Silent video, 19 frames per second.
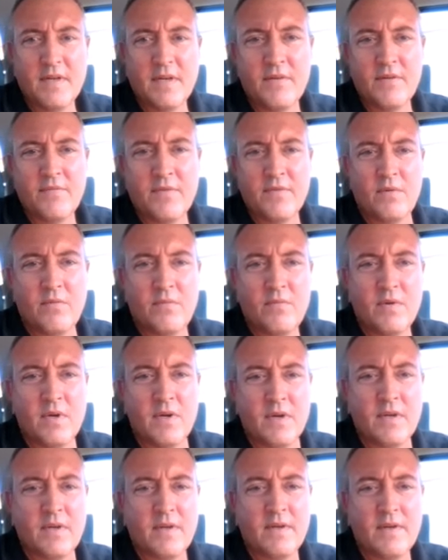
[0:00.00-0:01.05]
If it'll
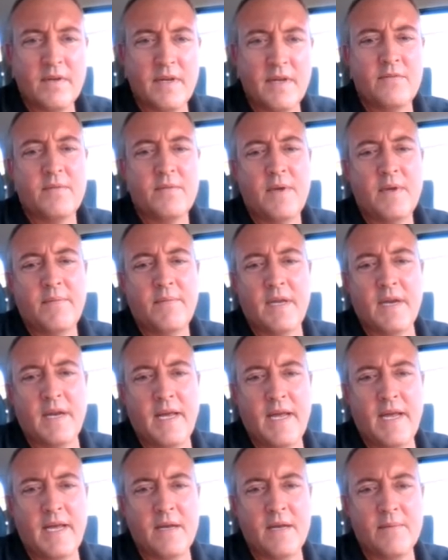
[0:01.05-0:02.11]
work, now it's probably going to
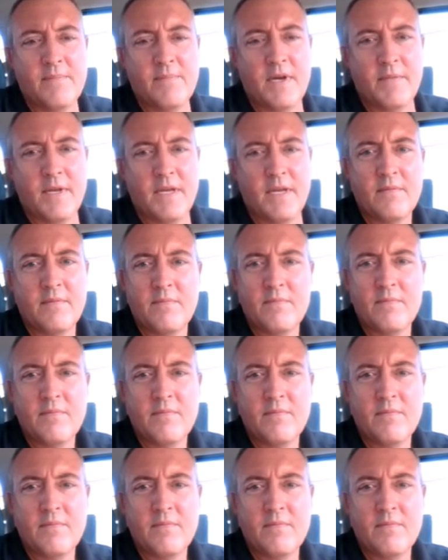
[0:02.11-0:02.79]
hang up on me.